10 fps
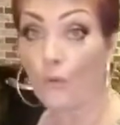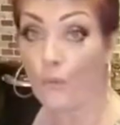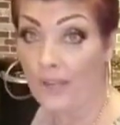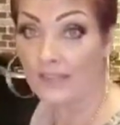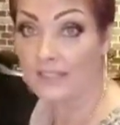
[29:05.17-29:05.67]

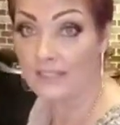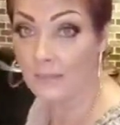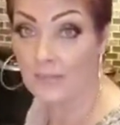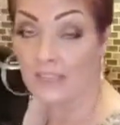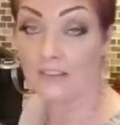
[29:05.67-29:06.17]
greatest
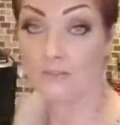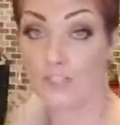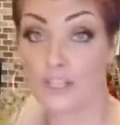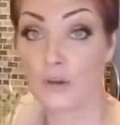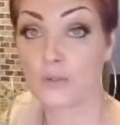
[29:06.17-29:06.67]
at making
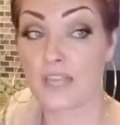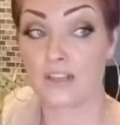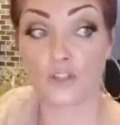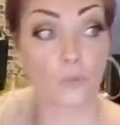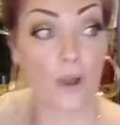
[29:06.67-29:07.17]
videos. I
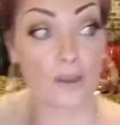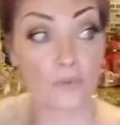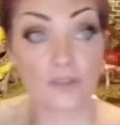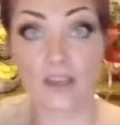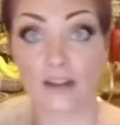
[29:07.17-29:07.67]
try
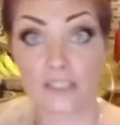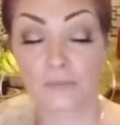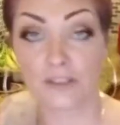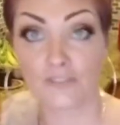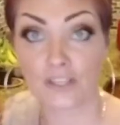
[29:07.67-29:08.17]
really hard to
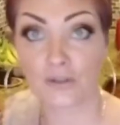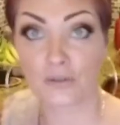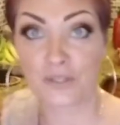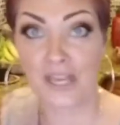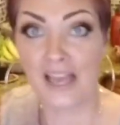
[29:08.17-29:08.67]
make
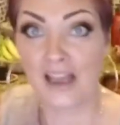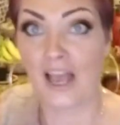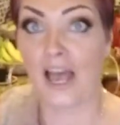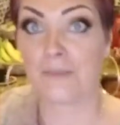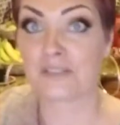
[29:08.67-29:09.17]
videos.
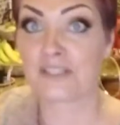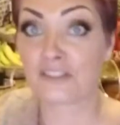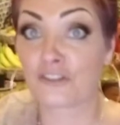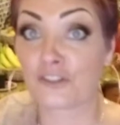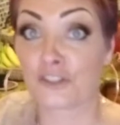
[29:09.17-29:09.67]
I'm
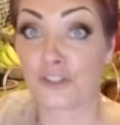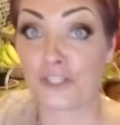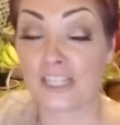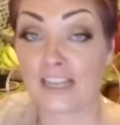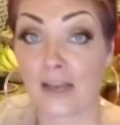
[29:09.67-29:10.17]
still
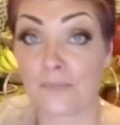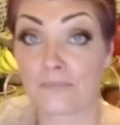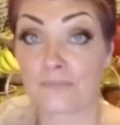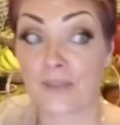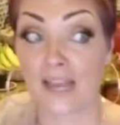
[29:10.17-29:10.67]
learning. I'm
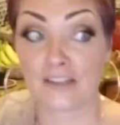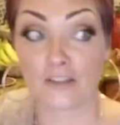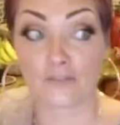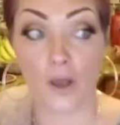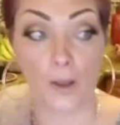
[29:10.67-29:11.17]
kind
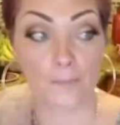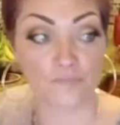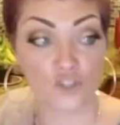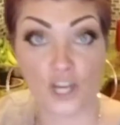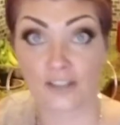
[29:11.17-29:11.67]
of
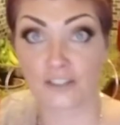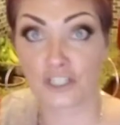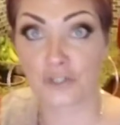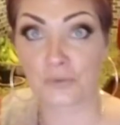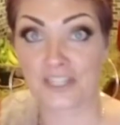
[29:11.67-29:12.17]

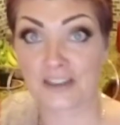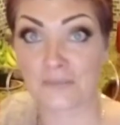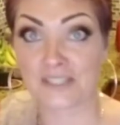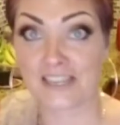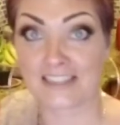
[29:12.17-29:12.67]
challenged when it
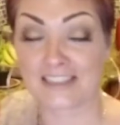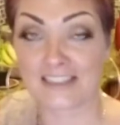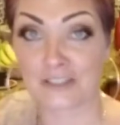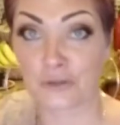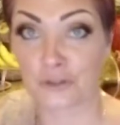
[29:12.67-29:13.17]
comes to
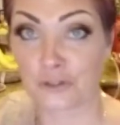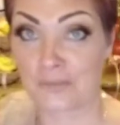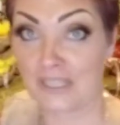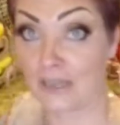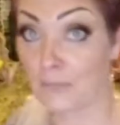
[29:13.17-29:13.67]
anything social
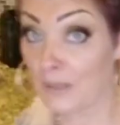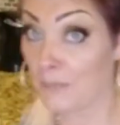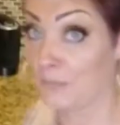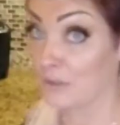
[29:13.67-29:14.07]
media, but I'm